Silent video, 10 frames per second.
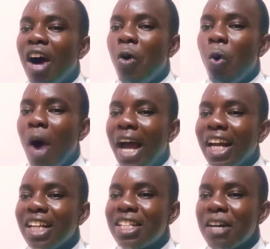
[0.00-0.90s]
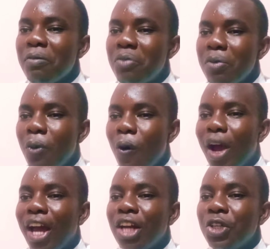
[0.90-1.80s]
while some people
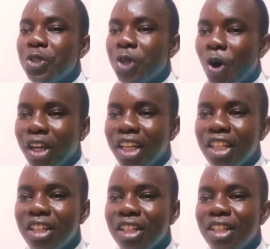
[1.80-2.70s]
enjoy